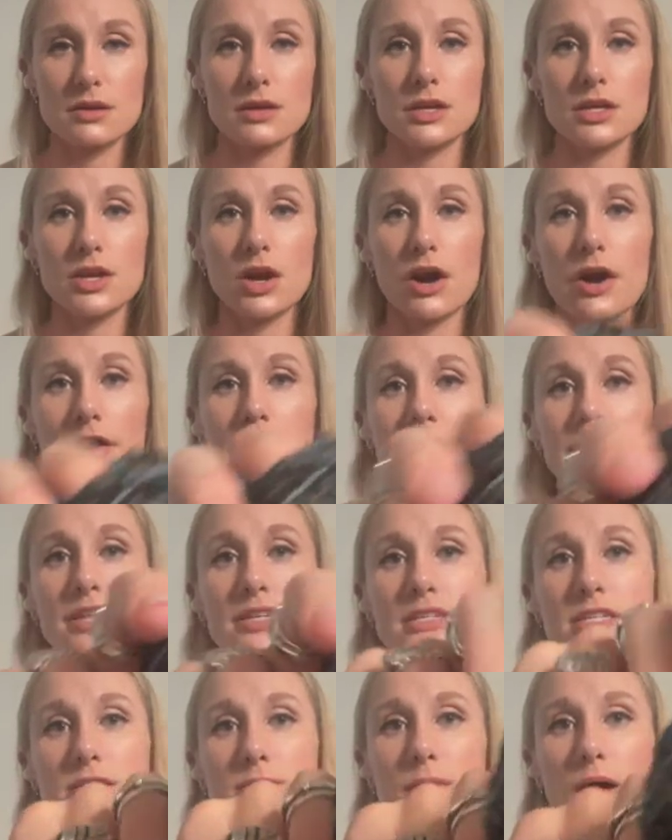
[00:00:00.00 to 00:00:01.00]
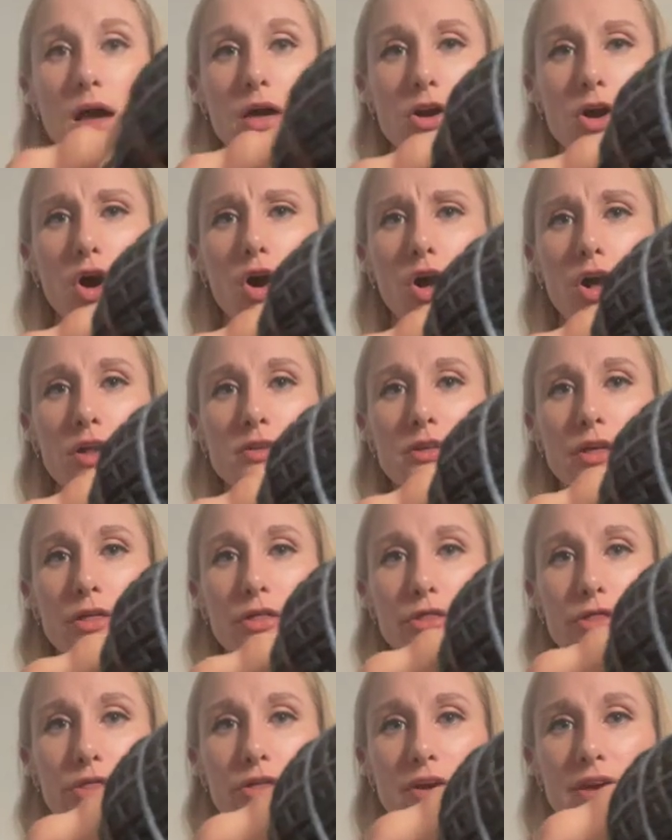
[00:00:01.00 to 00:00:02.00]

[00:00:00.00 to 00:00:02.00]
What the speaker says: yarn, this is called the